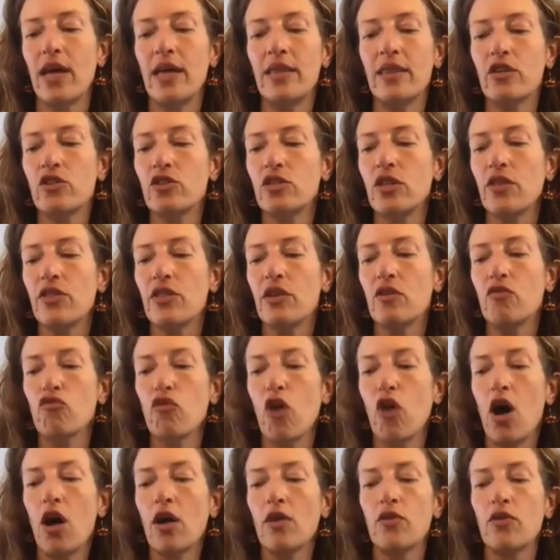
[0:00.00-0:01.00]
And there's nothing
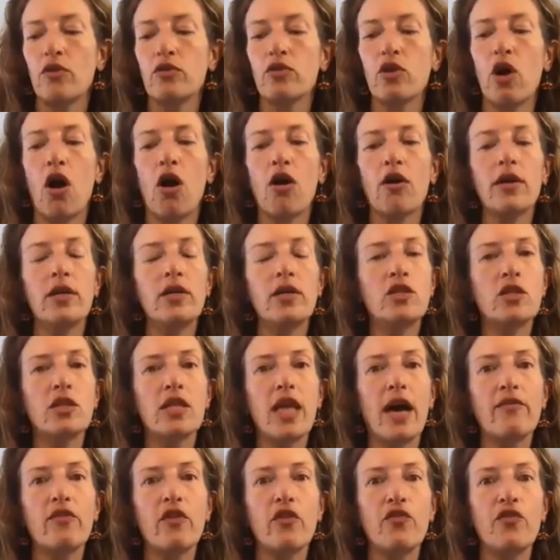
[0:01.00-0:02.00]
wrong. Those orange
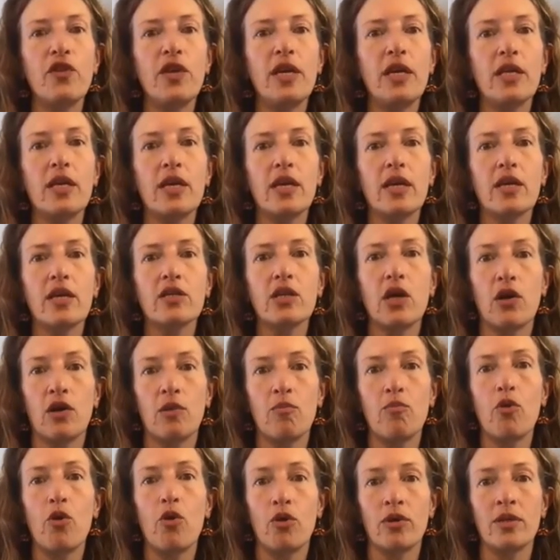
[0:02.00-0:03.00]
level feelings are
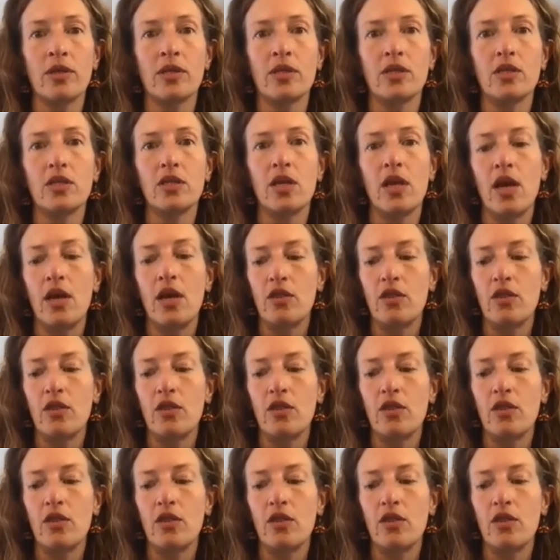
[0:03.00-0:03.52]
important.